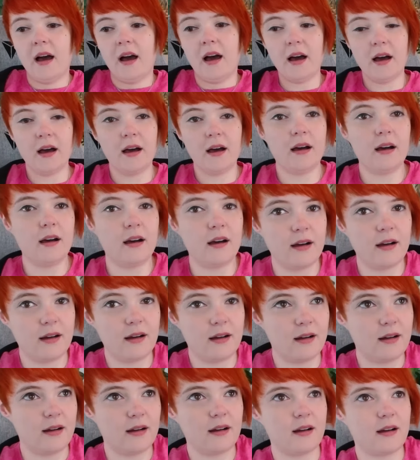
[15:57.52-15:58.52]

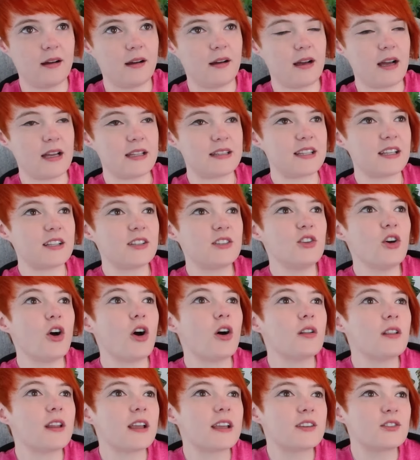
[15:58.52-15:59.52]
I did
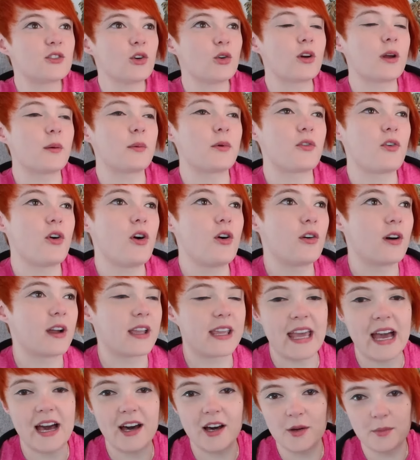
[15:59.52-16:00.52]
not, like, don't get me wrong,
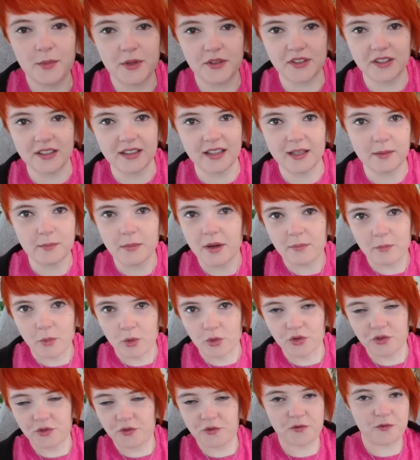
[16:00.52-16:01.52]
like, Callum isn't, like, my
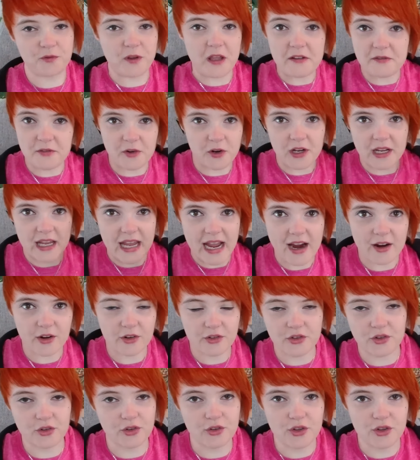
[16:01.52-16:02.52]
most favourite character